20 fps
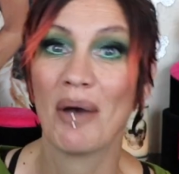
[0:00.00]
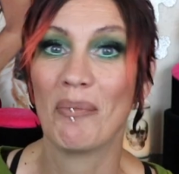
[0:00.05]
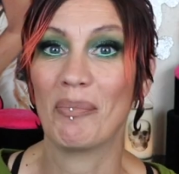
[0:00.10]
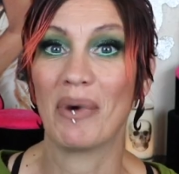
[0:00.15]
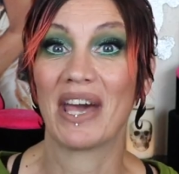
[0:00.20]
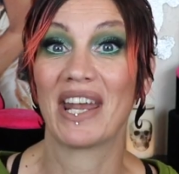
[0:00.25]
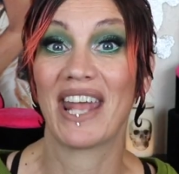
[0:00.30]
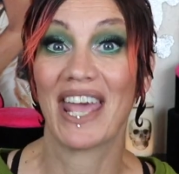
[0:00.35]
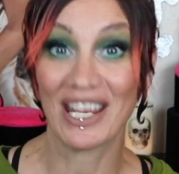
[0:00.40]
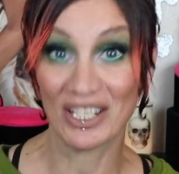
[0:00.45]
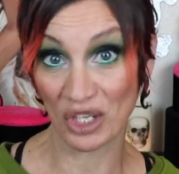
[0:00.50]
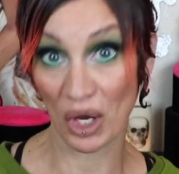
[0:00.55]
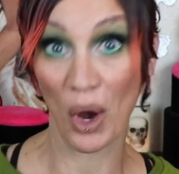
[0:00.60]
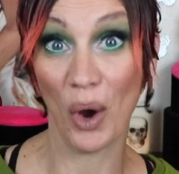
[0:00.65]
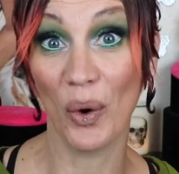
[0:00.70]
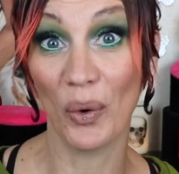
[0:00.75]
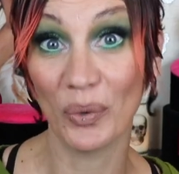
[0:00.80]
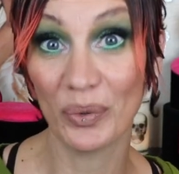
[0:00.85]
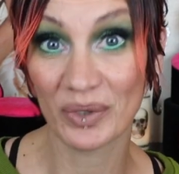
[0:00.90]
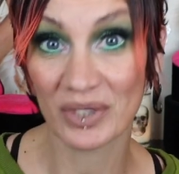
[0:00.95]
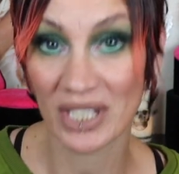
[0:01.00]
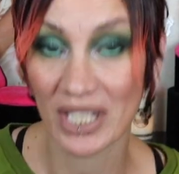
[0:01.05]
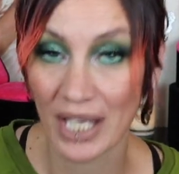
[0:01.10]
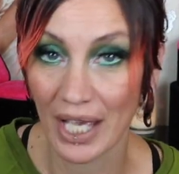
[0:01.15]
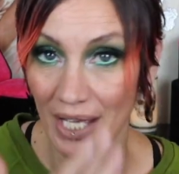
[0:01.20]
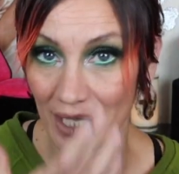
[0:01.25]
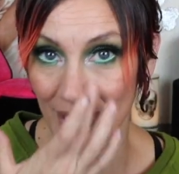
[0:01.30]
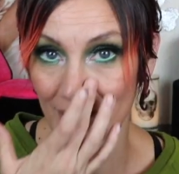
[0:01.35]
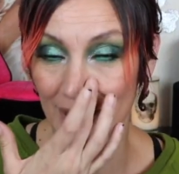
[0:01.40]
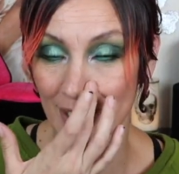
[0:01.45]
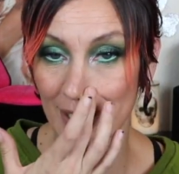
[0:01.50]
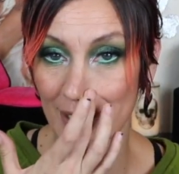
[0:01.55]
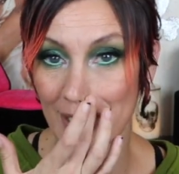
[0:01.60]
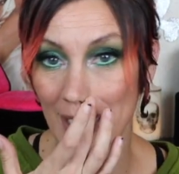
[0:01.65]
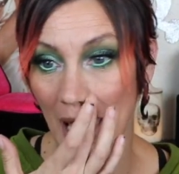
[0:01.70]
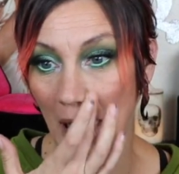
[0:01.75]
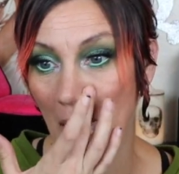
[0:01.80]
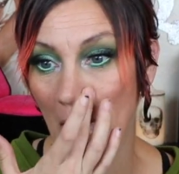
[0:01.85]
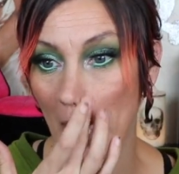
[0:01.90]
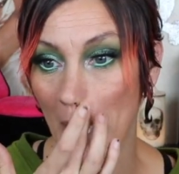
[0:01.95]
but I don't
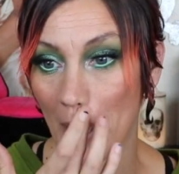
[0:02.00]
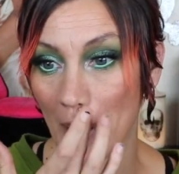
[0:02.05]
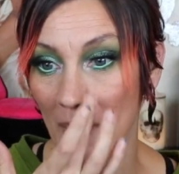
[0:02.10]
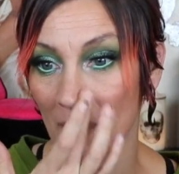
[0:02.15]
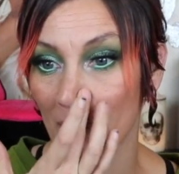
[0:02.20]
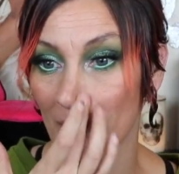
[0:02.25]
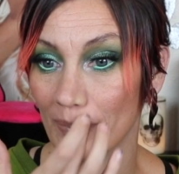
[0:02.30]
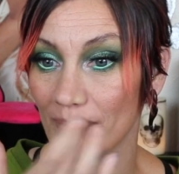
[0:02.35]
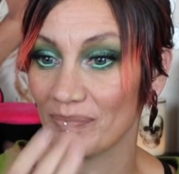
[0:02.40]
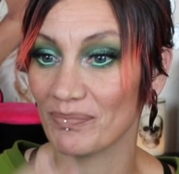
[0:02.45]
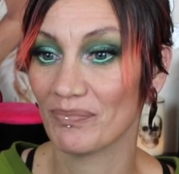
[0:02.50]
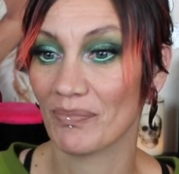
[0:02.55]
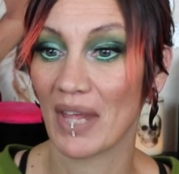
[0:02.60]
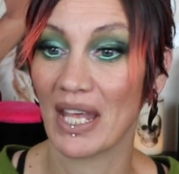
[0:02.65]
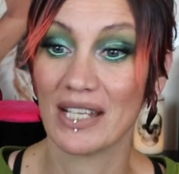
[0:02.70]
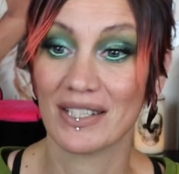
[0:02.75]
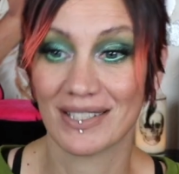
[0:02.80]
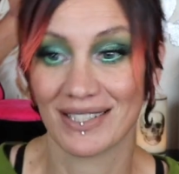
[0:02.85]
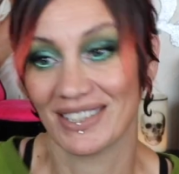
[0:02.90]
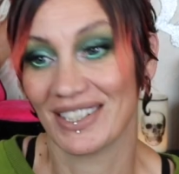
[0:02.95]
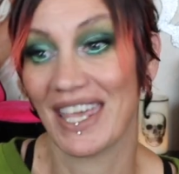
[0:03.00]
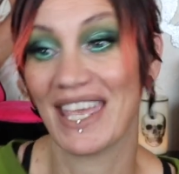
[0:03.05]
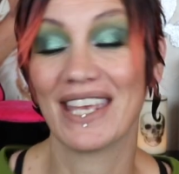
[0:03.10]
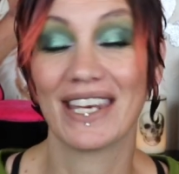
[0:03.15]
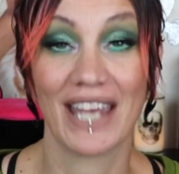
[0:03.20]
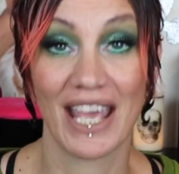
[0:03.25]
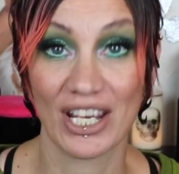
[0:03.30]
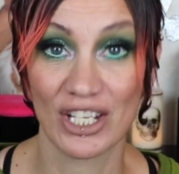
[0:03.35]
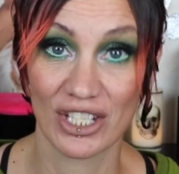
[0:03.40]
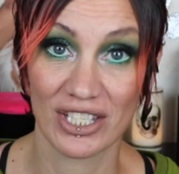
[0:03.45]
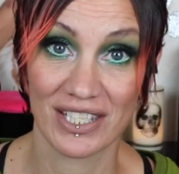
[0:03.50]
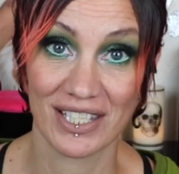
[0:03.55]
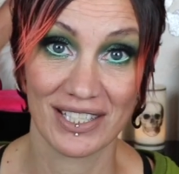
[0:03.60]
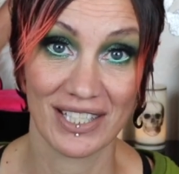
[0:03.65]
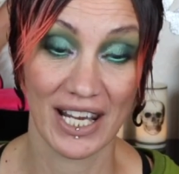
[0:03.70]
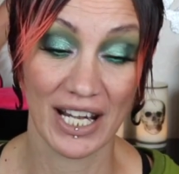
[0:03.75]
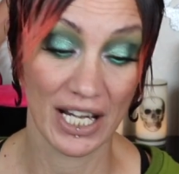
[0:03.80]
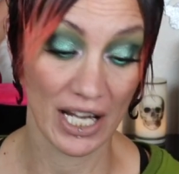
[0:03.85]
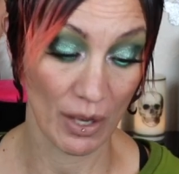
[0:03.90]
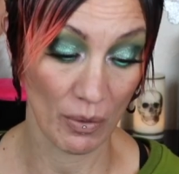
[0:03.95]
because um, it's late and I just
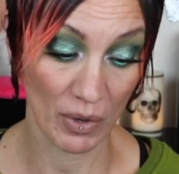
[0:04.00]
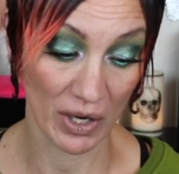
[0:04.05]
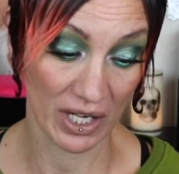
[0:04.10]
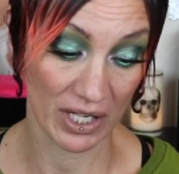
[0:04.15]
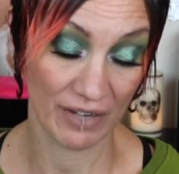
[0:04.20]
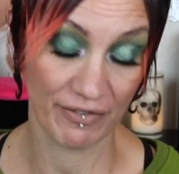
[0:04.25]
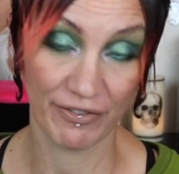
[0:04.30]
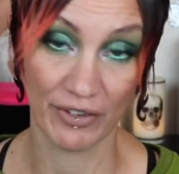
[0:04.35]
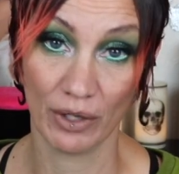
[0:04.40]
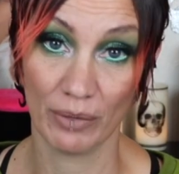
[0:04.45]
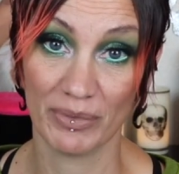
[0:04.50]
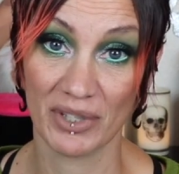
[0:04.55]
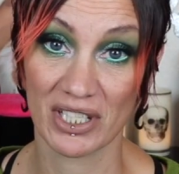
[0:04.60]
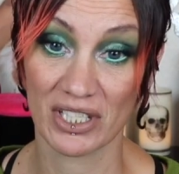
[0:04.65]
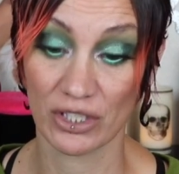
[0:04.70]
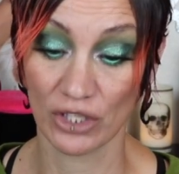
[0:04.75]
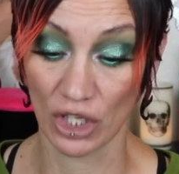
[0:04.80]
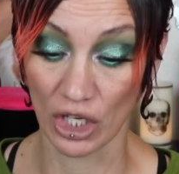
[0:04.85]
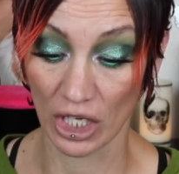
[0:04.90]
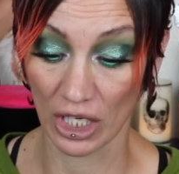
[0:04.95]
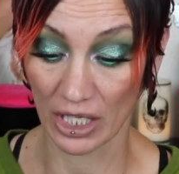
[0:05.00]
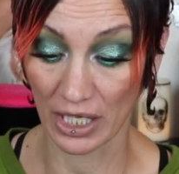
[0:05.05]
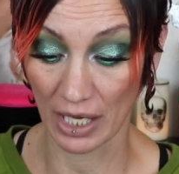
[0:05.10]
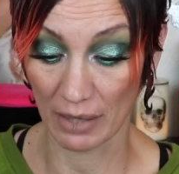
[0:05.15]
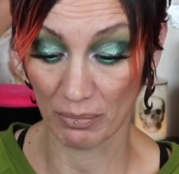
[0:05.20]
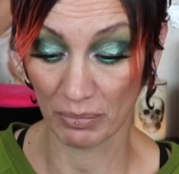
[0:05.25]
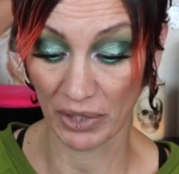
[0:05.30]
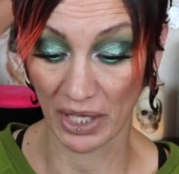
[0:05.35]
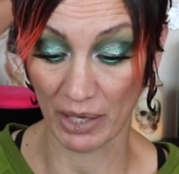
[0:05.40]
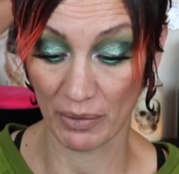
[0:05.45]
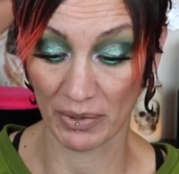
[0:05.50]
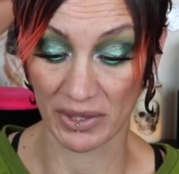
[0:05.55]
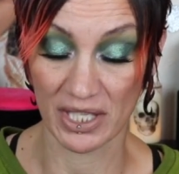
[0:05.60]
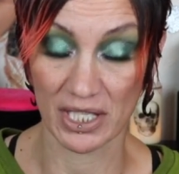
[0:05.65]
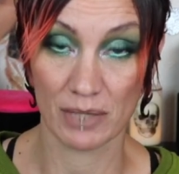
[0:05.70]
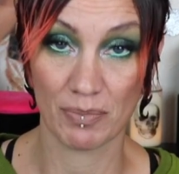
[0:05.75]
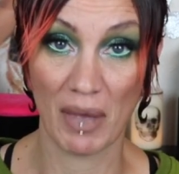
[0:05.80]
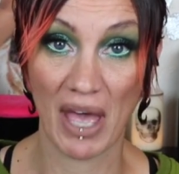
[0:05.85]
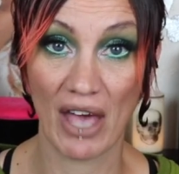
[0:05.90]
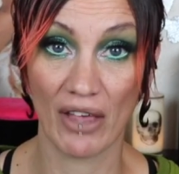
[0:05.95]
decided I wanted to film this look and play with
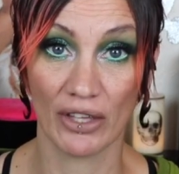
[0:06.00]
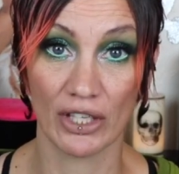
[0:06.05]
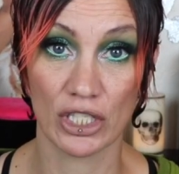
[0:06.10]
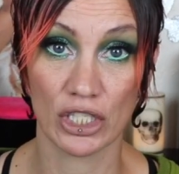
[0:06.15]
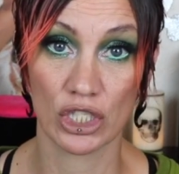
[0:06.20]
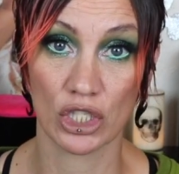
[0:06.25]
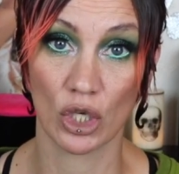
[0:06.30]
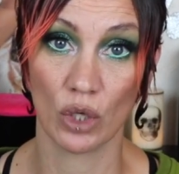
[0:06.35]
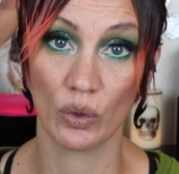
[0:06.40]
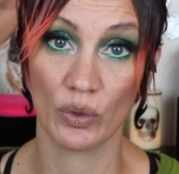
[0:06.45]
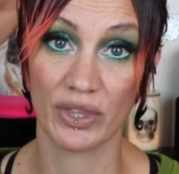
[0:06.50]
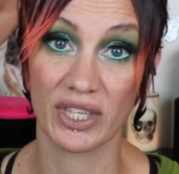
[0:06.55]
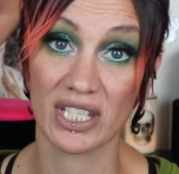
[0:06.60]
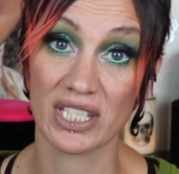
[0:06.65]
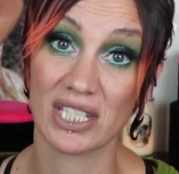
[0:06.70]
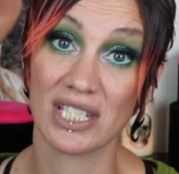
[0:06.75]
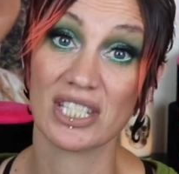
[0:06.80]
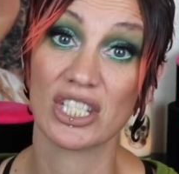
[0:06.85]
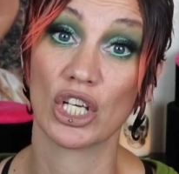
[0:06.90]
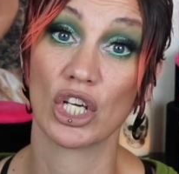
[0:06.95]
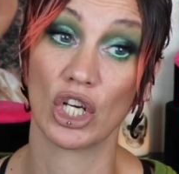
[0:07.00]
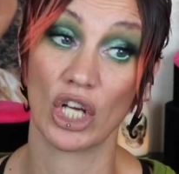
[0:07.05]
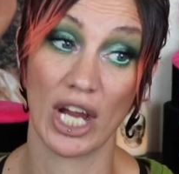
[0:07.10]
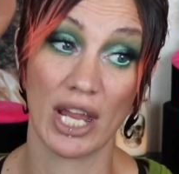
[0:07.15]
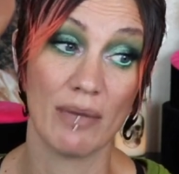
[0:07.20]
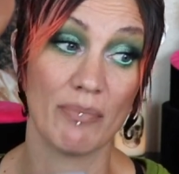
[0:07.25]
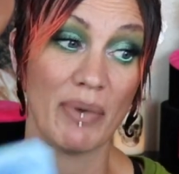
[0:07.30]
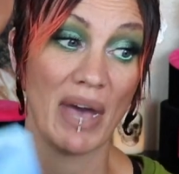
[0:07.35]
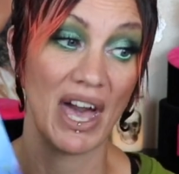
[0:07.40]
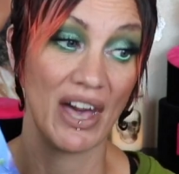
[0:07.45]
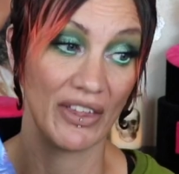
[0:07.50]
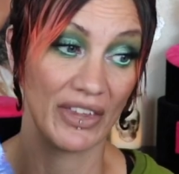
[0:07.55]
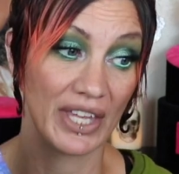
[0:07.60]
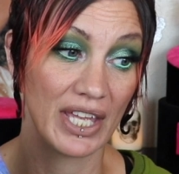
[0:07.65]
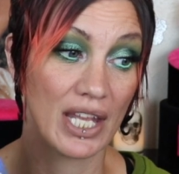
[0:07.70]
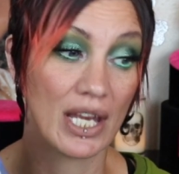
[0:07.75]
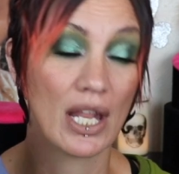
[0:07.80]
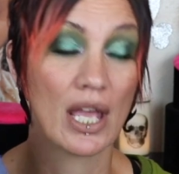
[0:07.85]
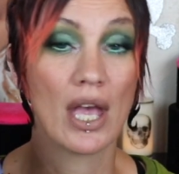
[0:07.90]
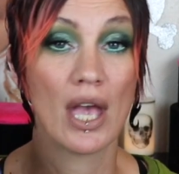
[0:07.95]
this palette. So this is a great
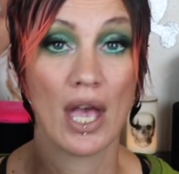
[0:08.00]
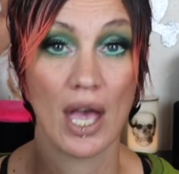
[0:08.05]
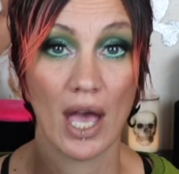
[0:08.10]
palette.